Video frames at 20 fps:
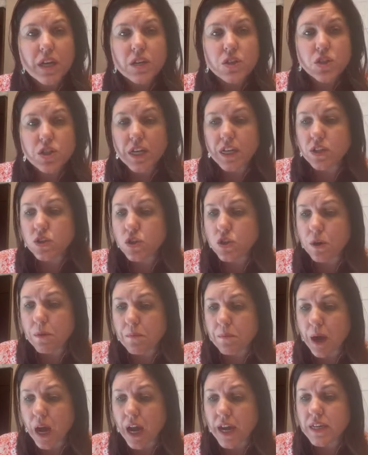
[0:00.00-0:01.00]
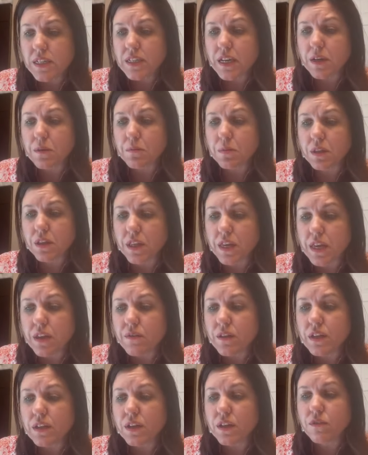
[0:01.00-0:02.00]
Change your mind and believe
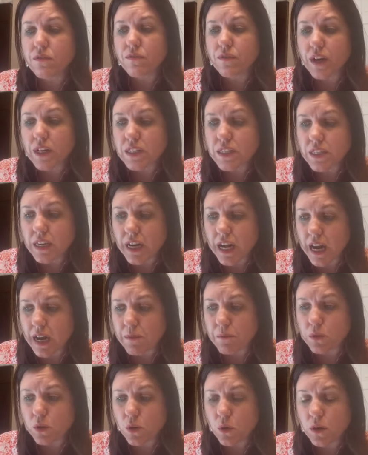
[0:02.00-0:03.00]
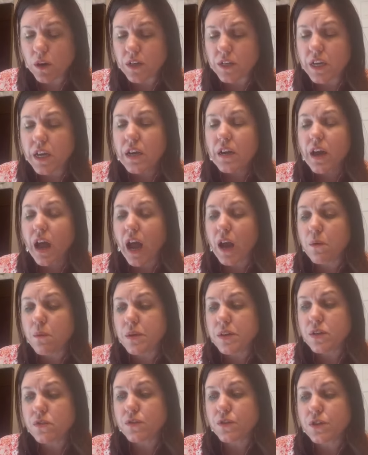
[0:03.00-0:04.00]
and confess that I am Lord. I
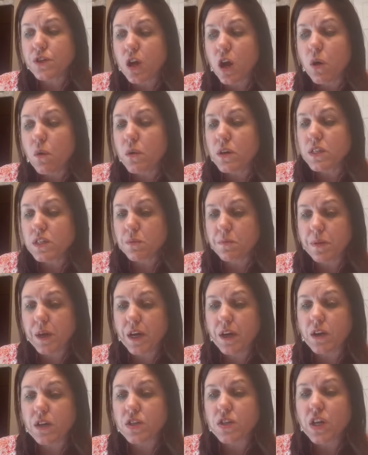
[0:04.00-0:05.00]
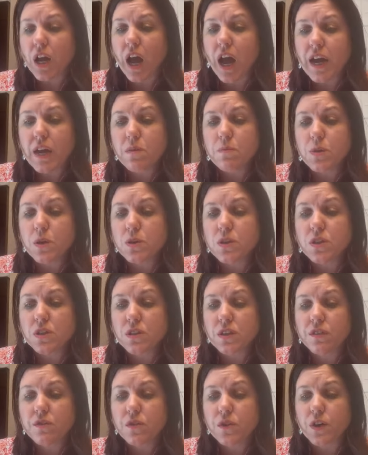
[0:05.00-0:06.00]
wish for no one to perish. I am your
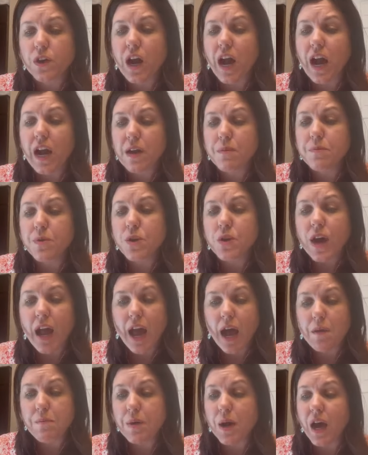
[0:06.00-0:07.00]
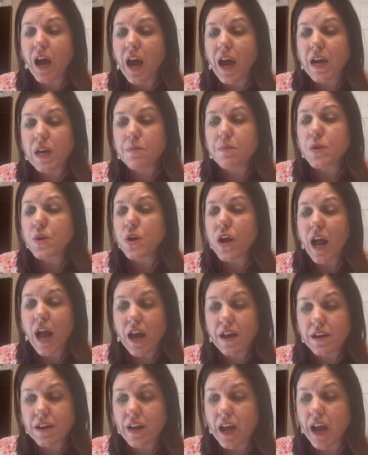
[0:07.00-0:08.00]
deliverer. I am your Abba. I am your
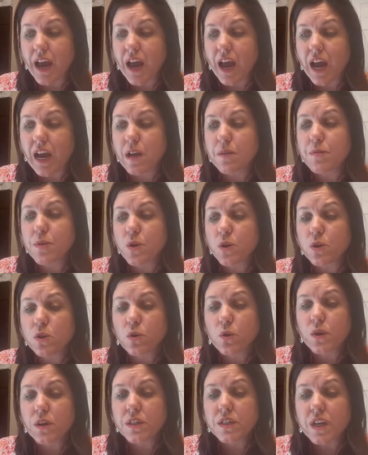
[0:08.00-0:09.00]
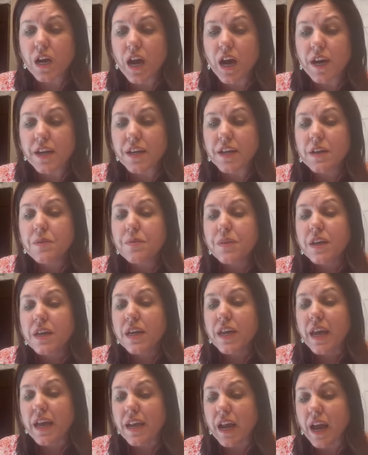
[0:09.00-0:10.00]
Adonai. I am your Lord God,
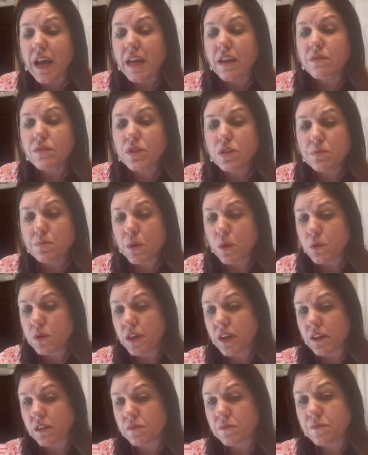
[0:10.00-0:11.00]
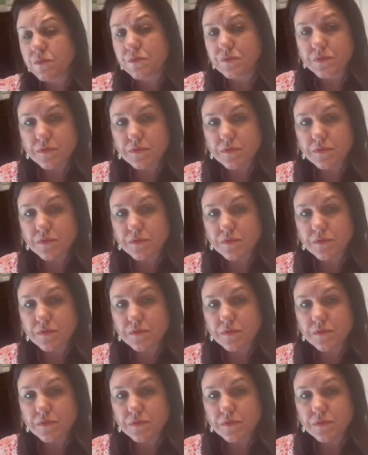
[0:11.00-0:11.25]
and I have spoken.